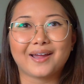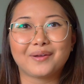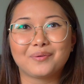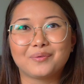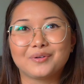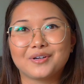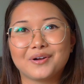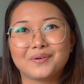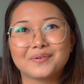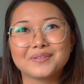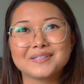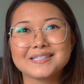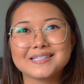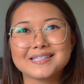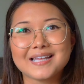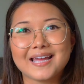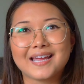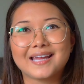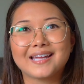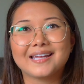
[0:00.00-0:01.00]
I will go and
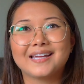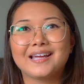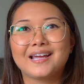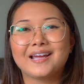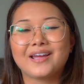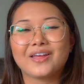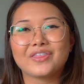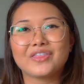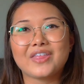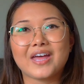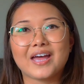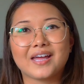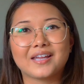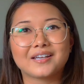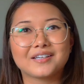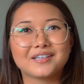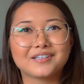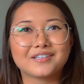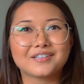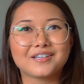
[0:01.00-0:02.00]
say
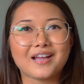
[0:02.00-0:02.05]
that